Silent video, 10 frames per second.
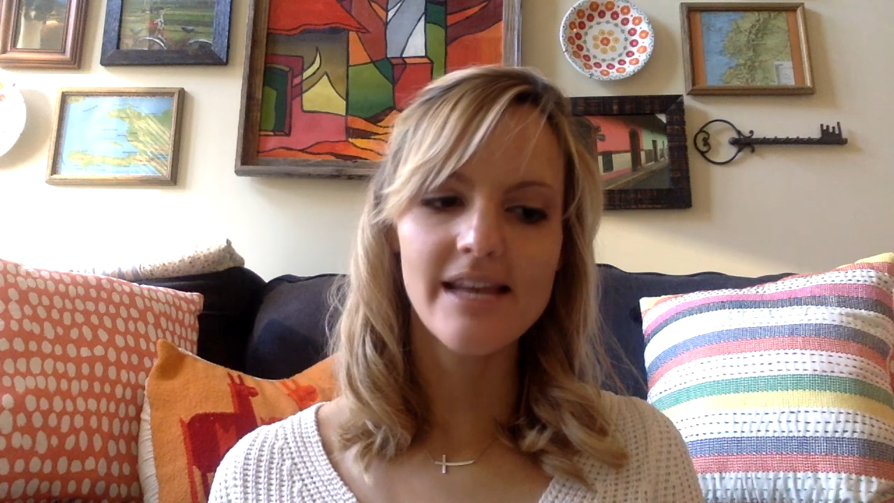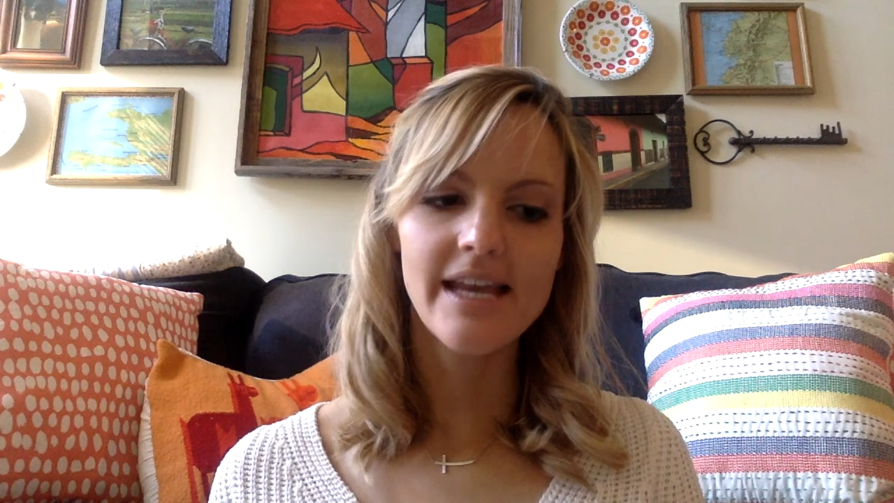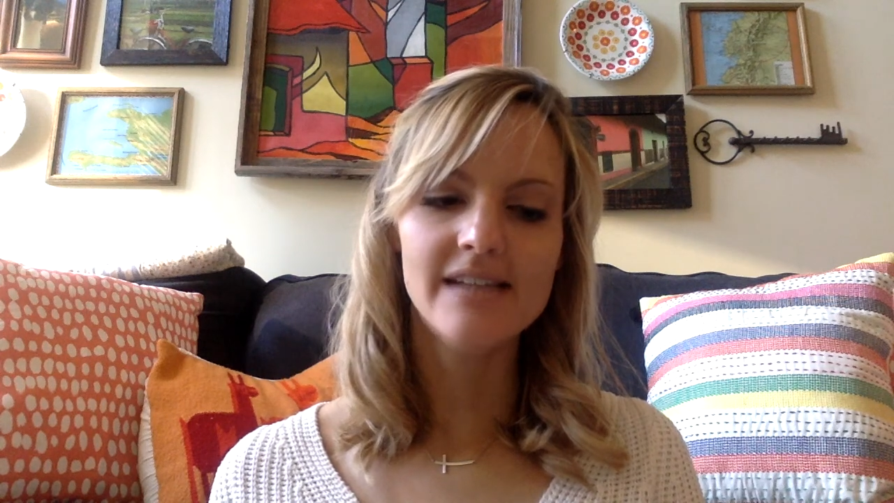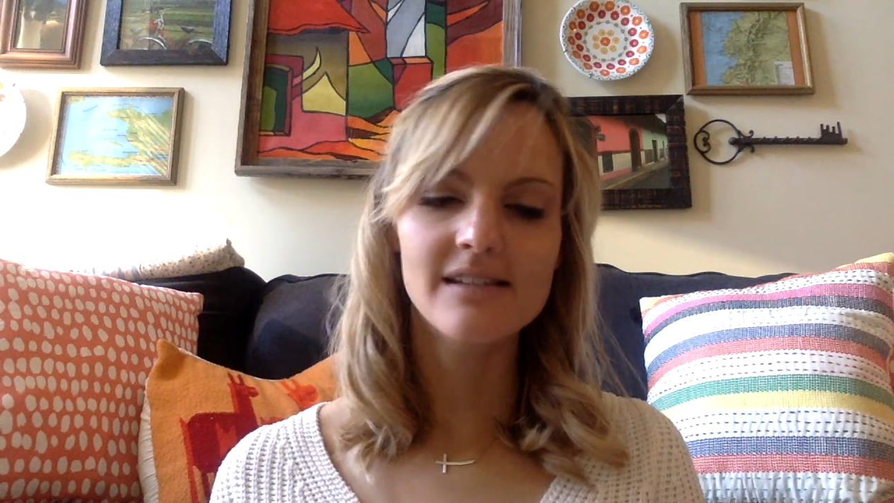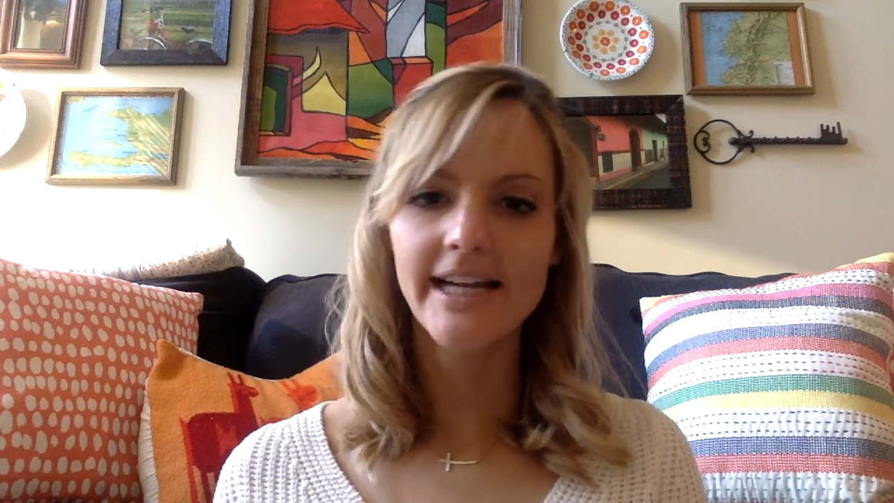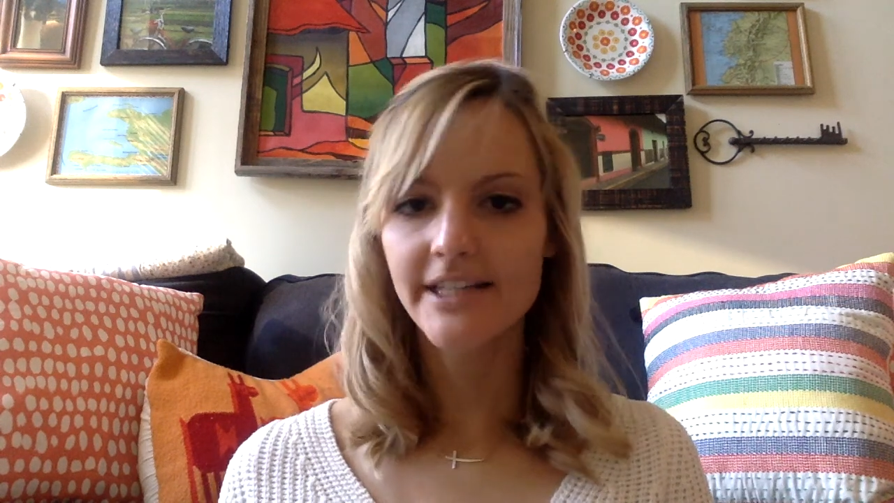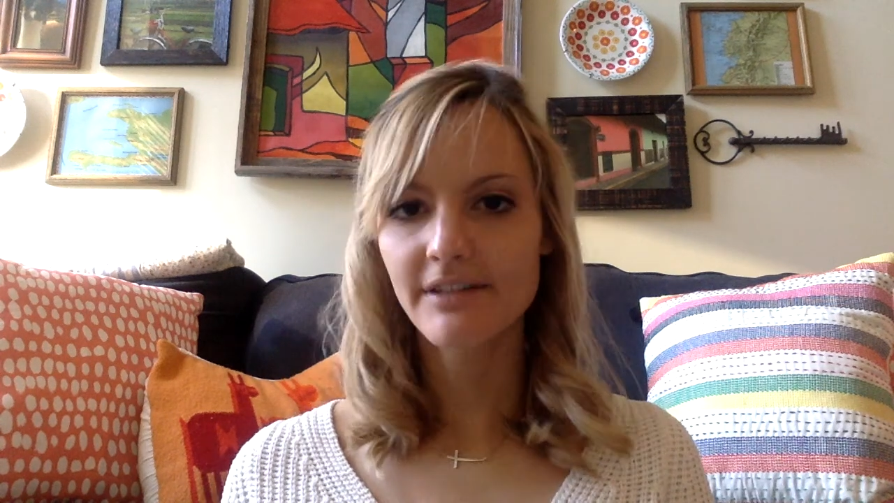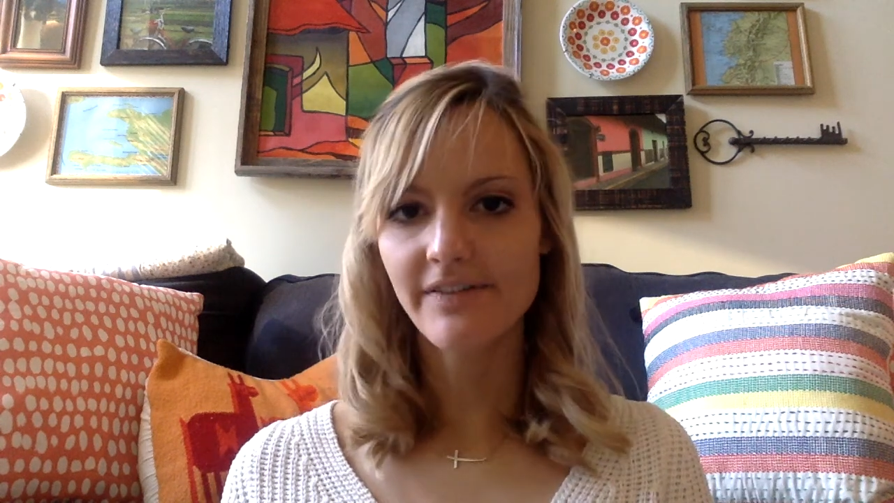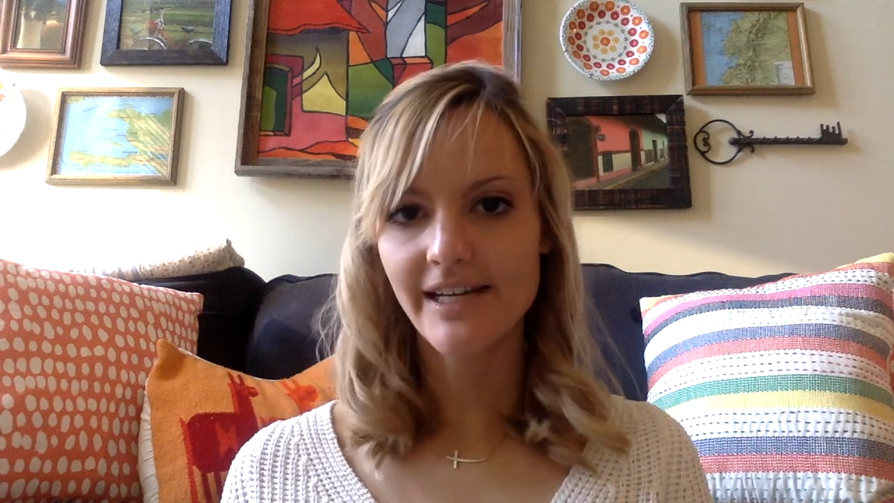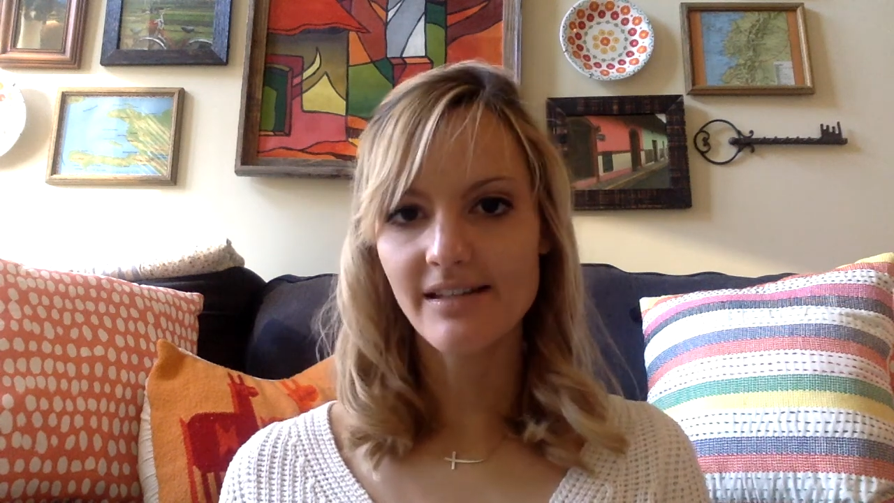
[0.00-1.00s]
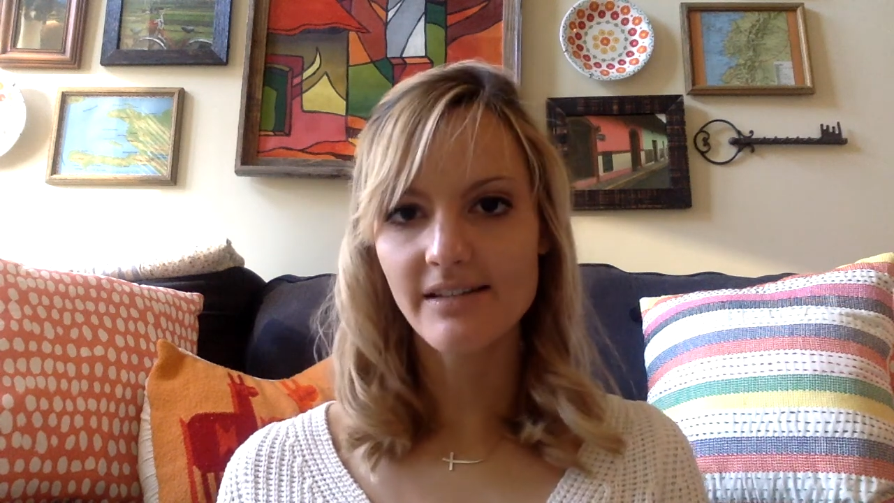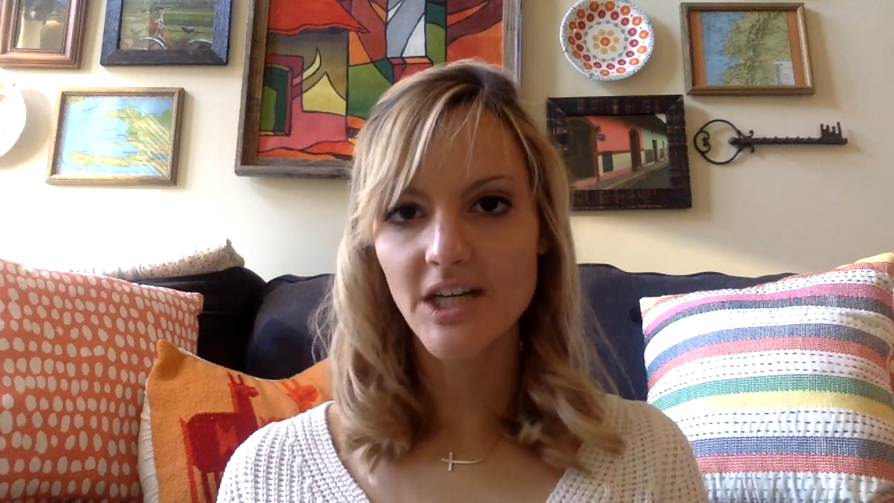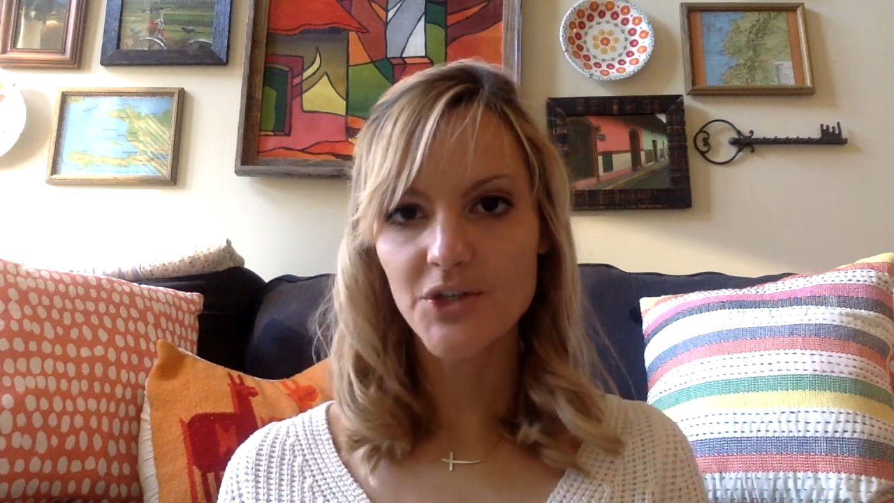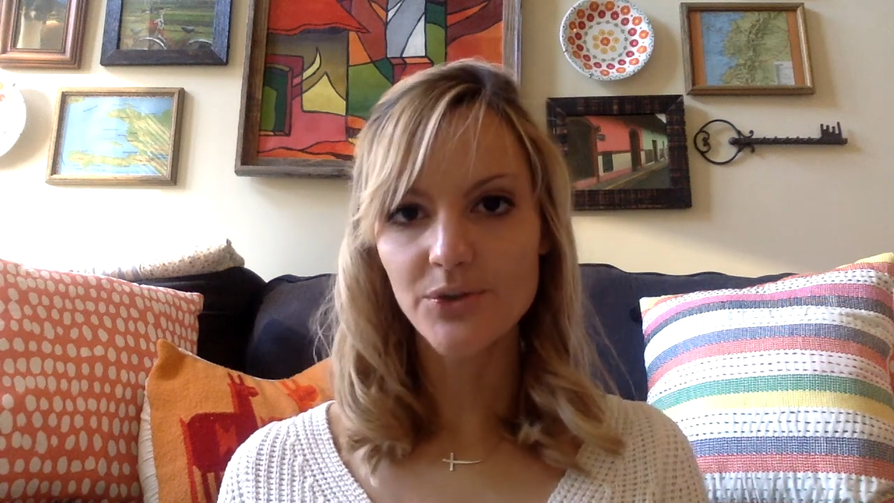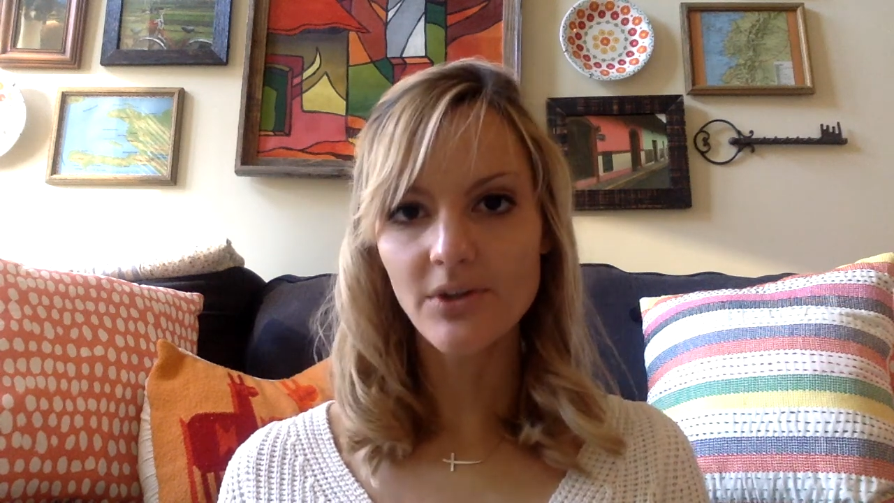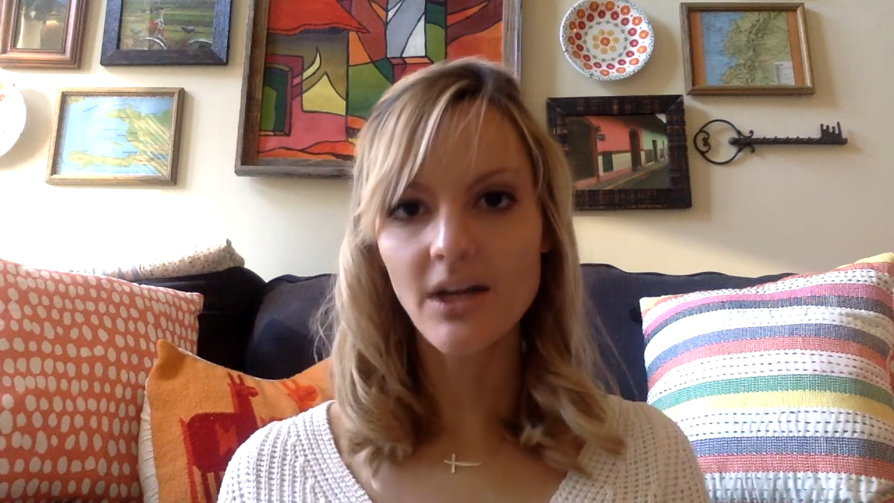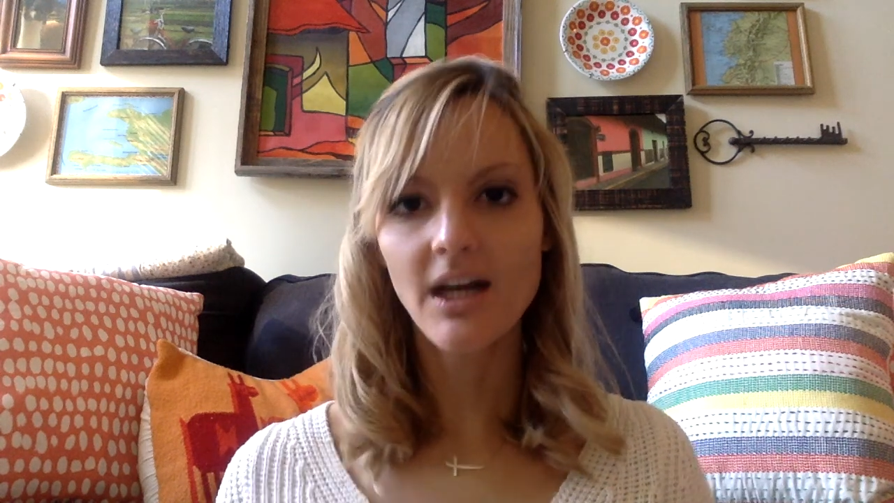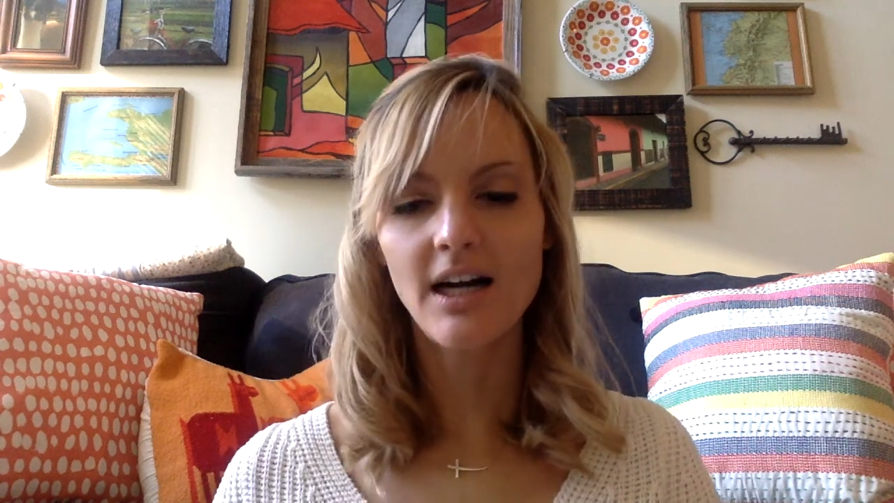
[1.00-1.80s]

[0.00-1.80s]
a slightly revised schedule